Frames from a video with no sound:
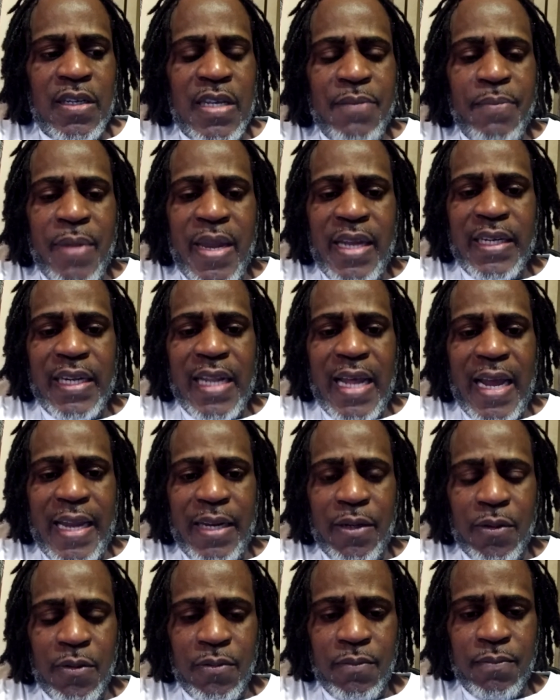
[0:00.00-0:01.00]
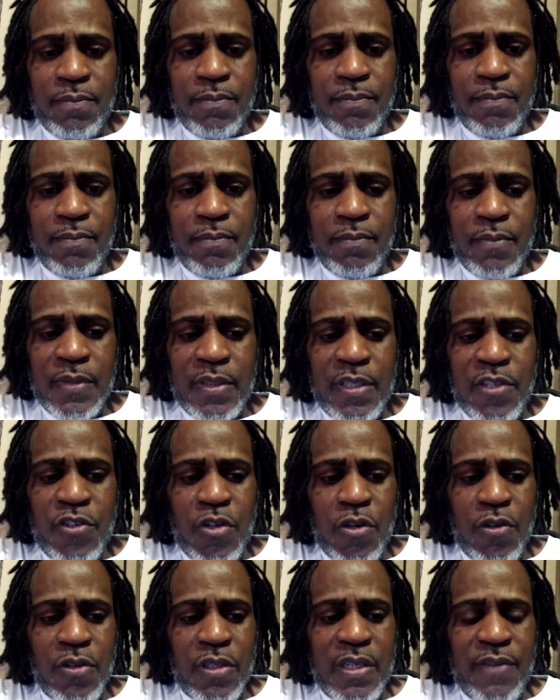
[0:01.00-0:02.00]
he made an idol. The
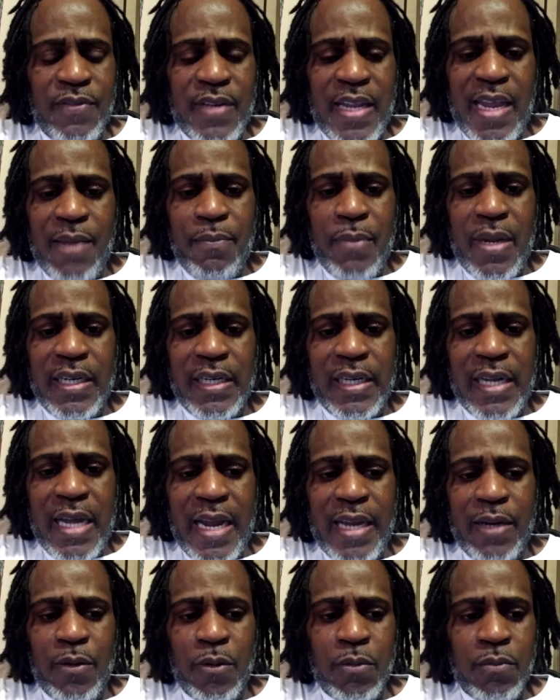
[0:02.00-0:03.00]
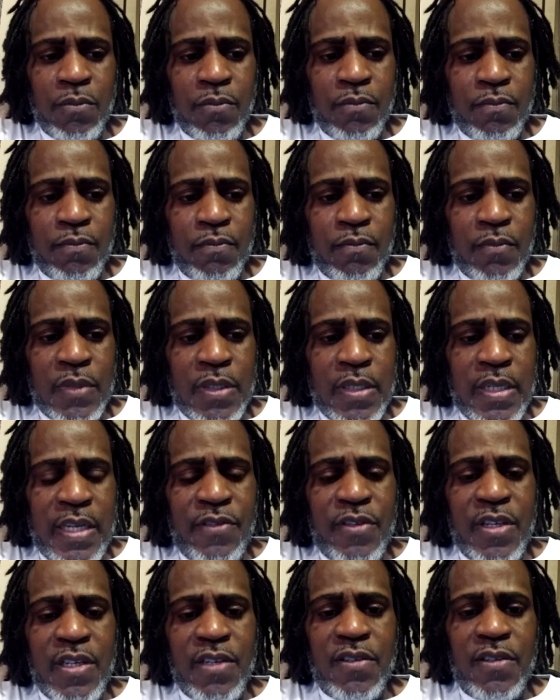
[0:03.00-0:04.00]
children of Dan made an idol.
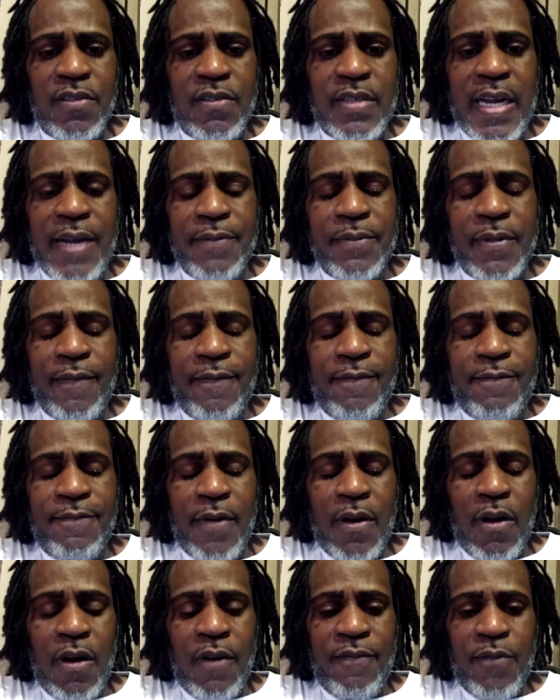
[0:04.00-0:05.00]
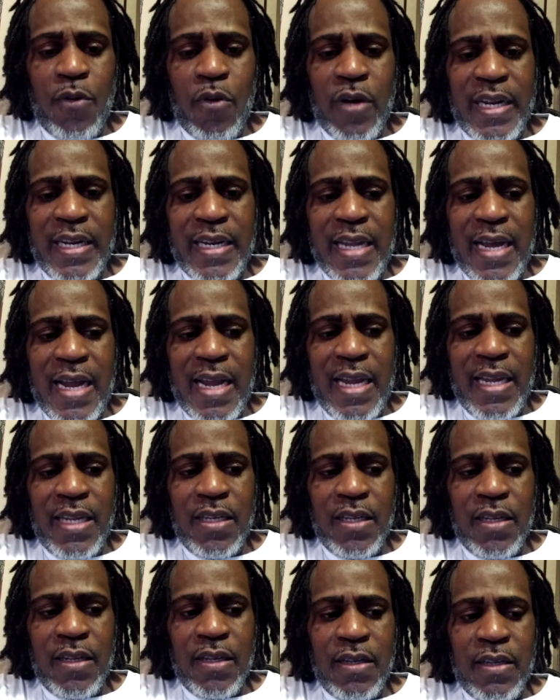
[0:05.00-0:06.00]
In Genesis chapter uh,
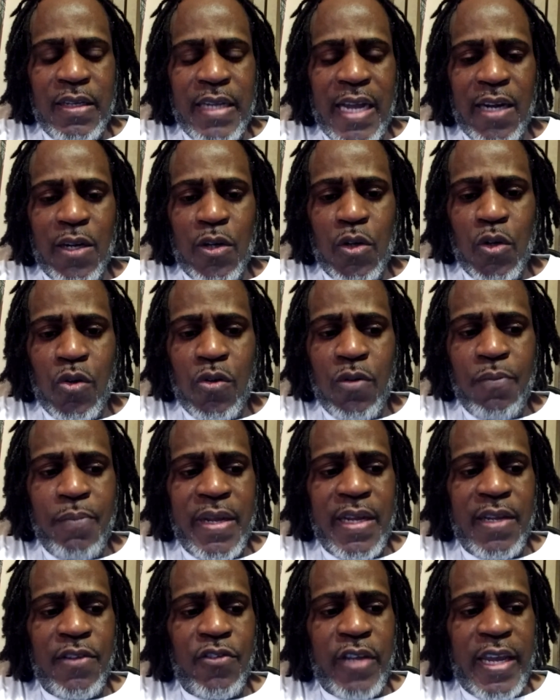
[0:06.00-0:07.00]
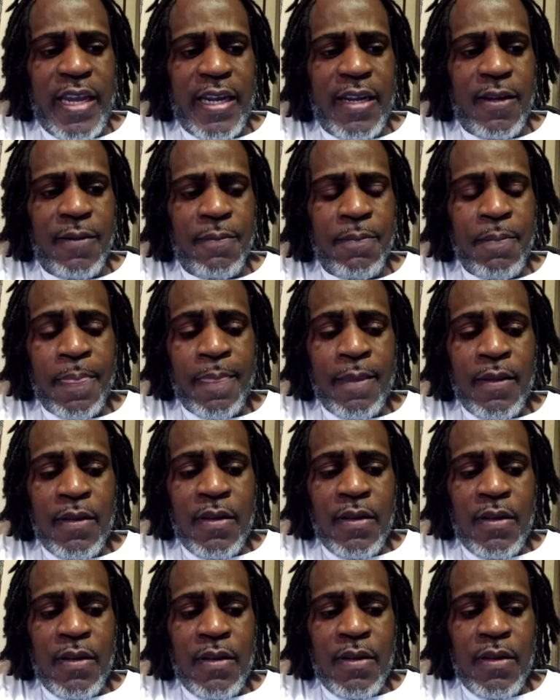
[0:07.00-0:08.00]
49, Yaqub being Jacob,
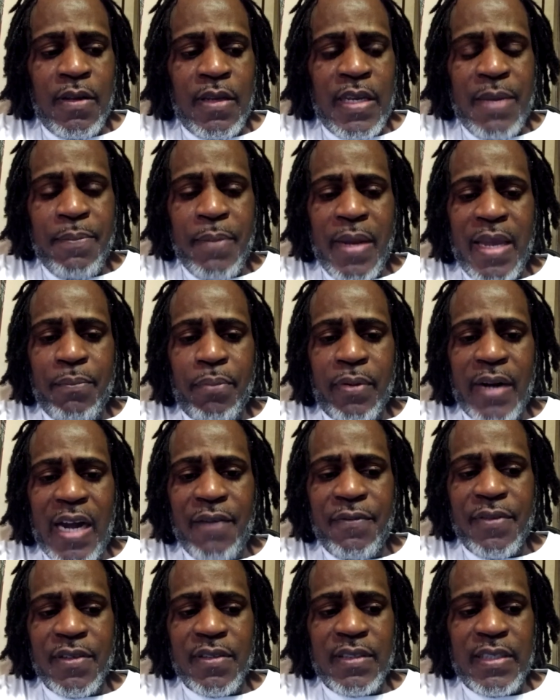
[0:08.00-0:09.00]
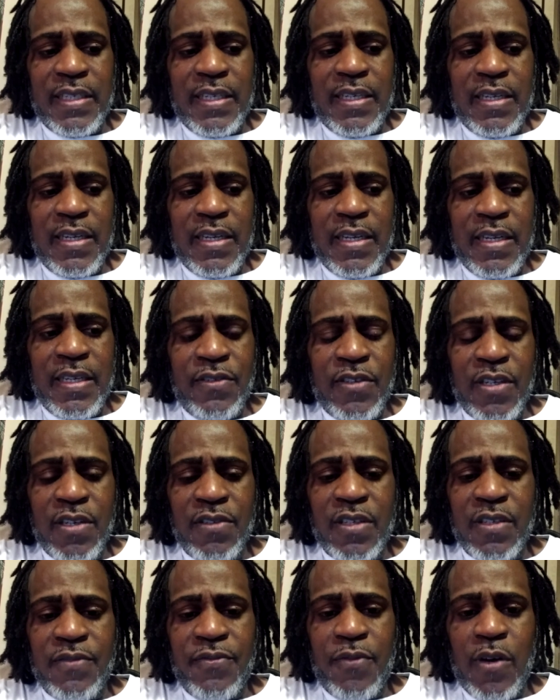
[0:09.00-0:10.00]
he made prophecy in
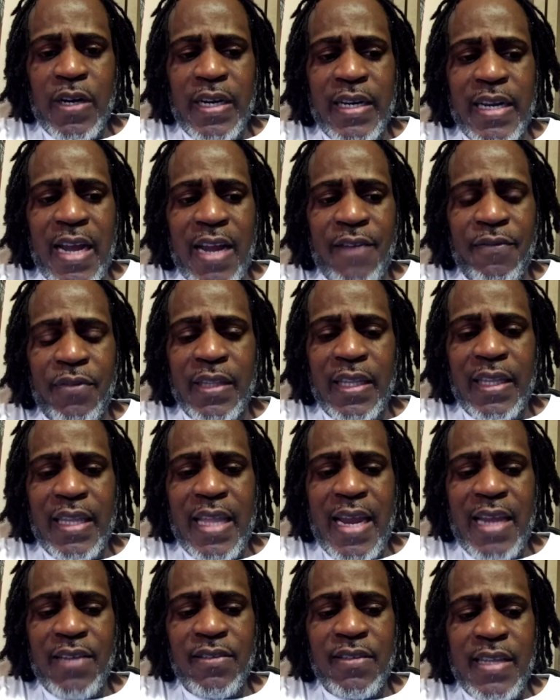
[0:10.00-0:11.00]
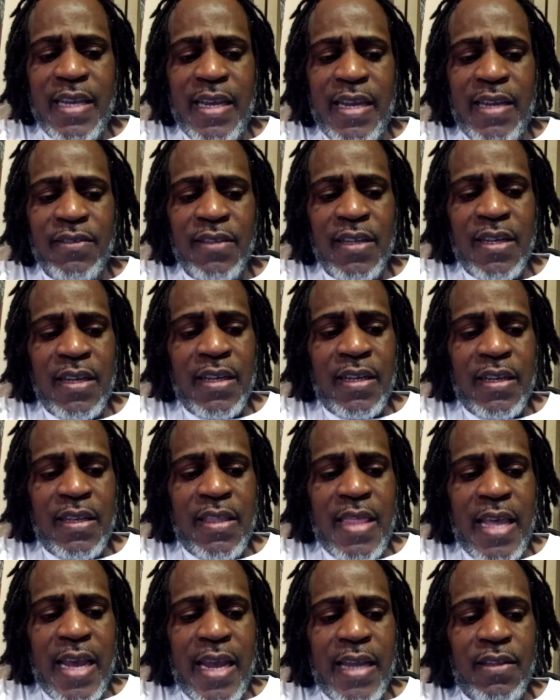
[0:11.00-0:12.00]
Genesis 49 for the last days
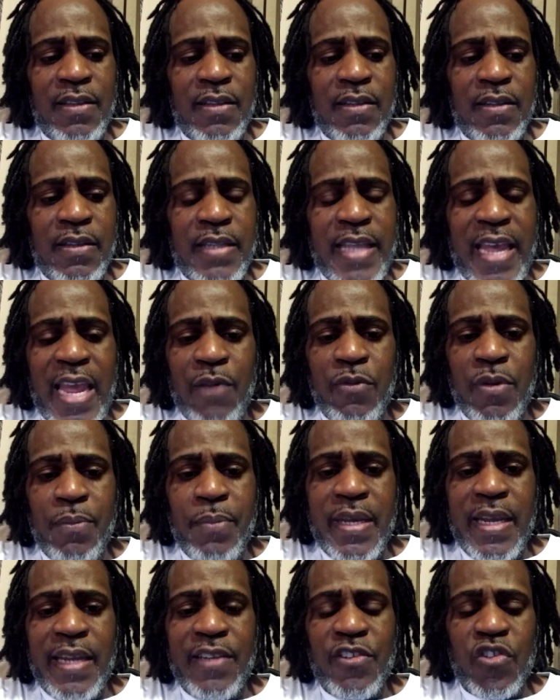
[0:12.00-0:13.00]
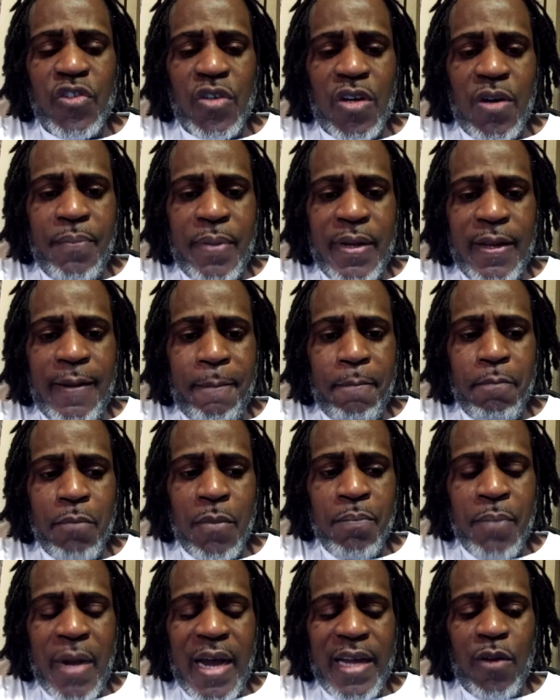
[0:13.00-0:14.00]
that Dan would be a serpent
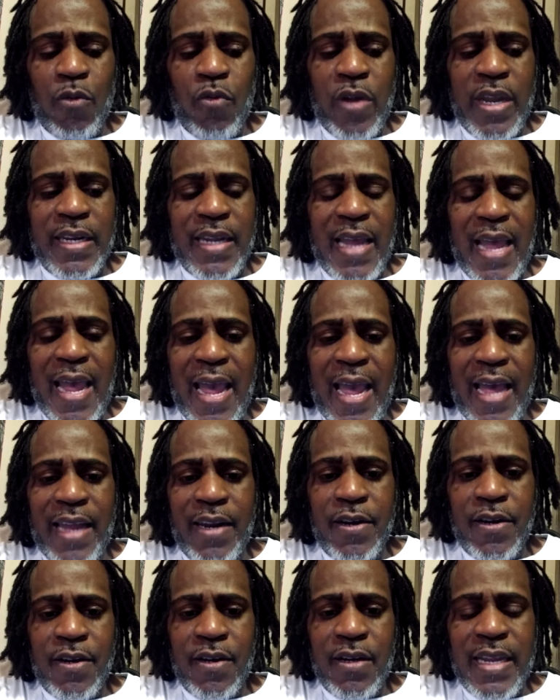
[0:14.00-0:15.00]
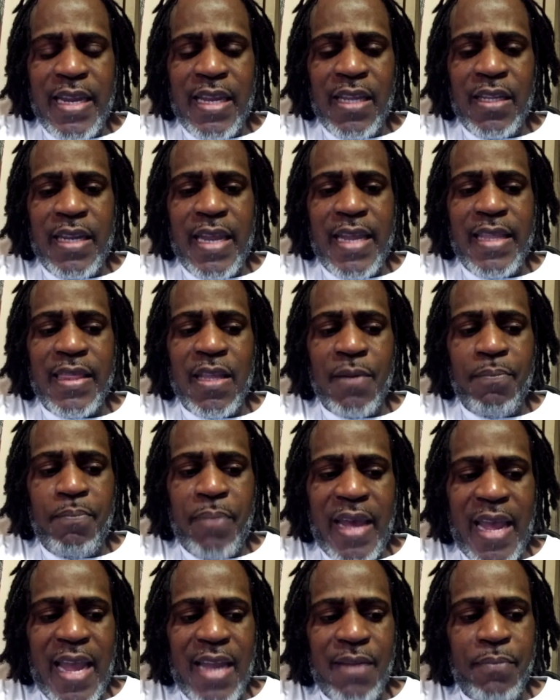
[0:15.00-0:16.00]
by the way and an adder in the
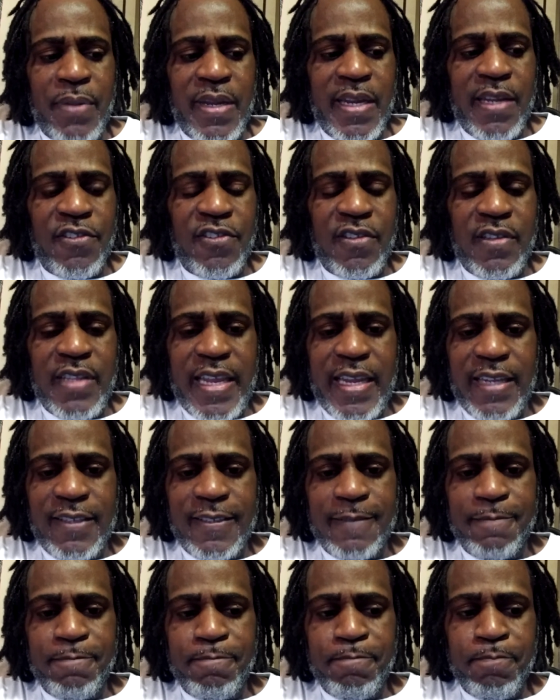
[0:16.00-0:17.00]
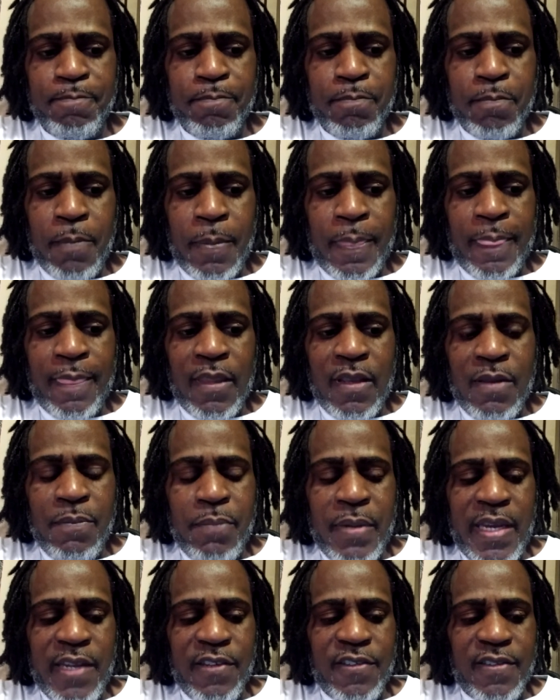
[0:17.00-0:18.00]
pad being snakes.
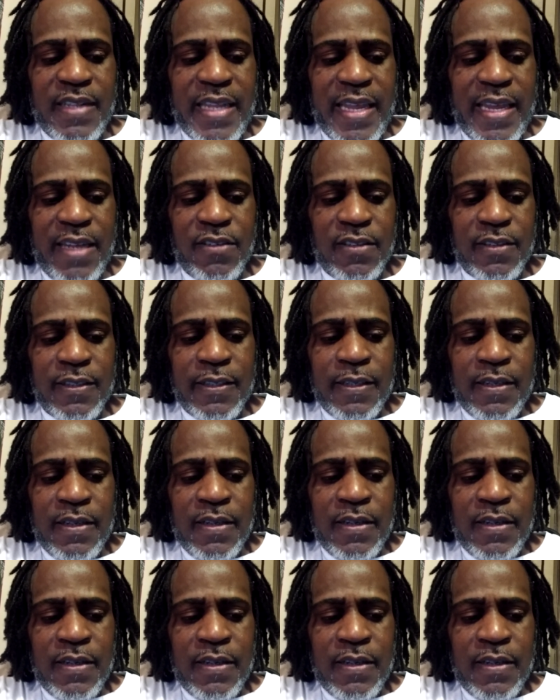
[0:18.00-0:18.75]
Being snakes.